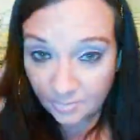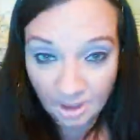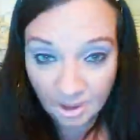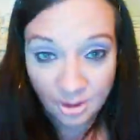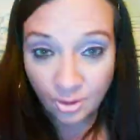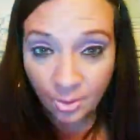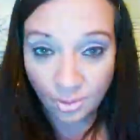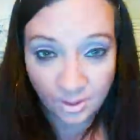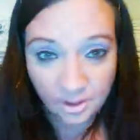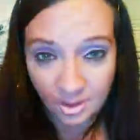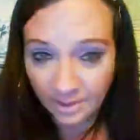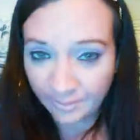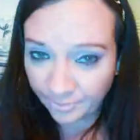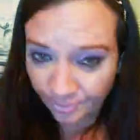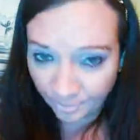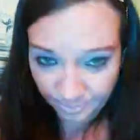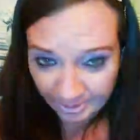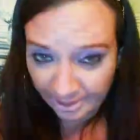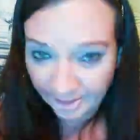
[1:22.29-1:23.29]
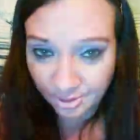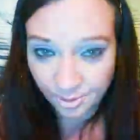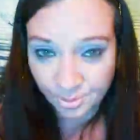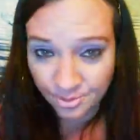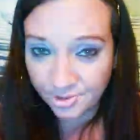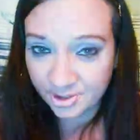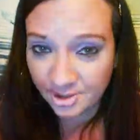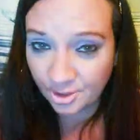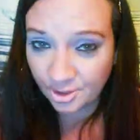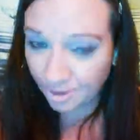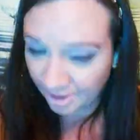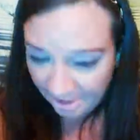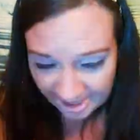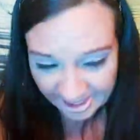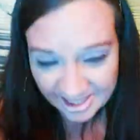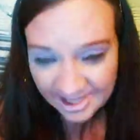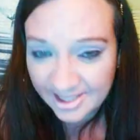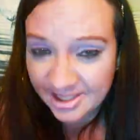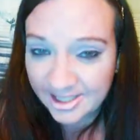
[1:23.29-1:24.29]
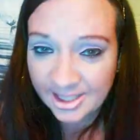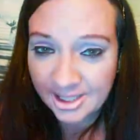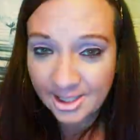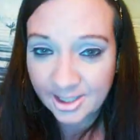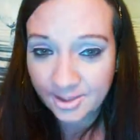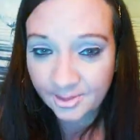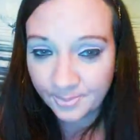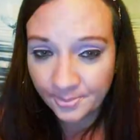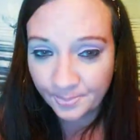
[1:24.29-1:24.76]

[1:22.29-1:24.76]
Going off the rails. Crazy.